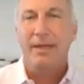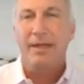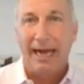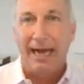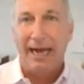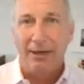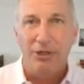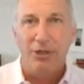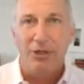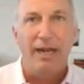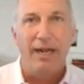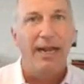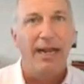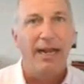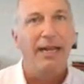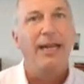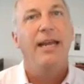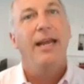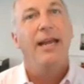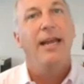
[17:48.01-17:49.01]
How's your
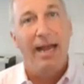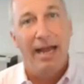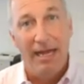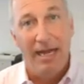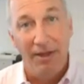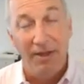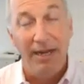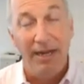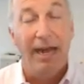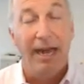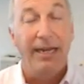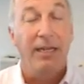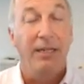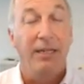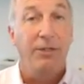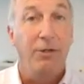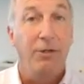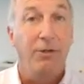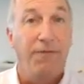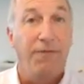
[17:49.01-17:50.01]
day? Anything I
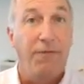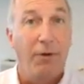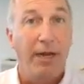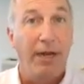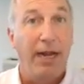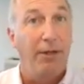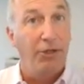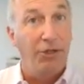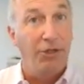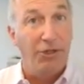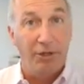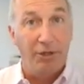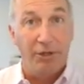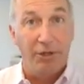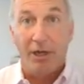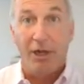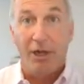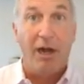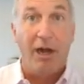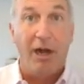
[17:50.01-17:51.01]
can do for you? I noticed you're a
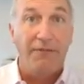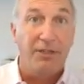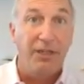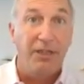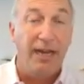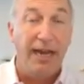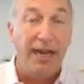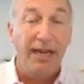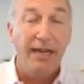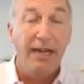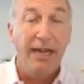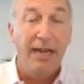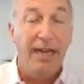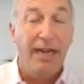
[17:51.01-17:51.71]
little off today.